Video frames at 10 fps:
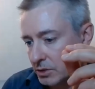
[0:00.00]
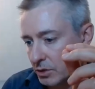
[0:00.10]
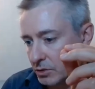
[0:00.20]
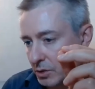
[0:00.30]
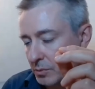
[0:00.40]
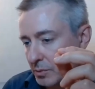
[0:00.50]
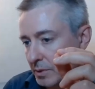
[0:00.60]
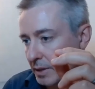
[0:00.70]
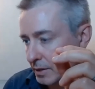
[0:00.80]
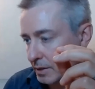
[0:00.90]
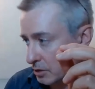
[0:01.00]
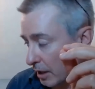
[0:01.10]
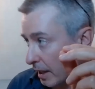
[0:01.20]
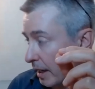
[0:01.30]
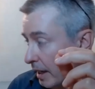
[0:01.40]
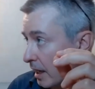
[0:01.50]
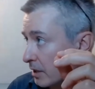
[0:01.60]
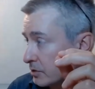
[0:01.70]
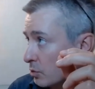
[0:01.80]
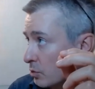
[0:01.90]
And I'll
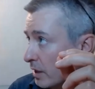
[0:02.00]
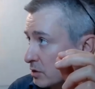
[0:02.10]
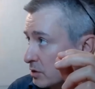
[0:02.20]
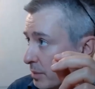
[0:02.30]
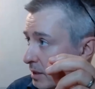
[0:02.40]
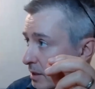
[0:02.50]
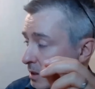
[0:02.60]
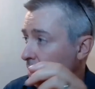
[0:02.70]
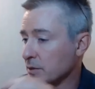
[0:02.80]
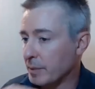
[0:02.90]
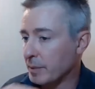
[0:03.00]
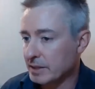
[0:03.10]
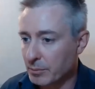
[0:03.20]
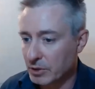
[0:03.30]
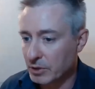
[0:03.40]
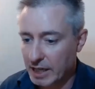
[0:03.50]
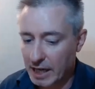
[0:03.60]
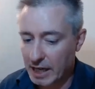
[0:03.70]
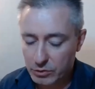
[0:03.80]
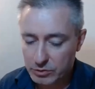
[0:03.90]
answer the question by, depends how much
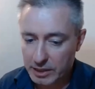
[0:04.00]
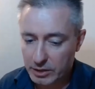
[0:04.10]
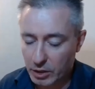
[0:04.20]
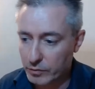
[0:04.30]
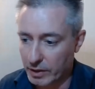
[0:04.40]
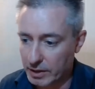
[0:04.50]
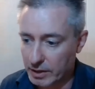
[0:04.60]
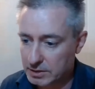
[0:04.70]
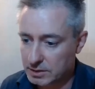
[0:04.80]
care you take over it.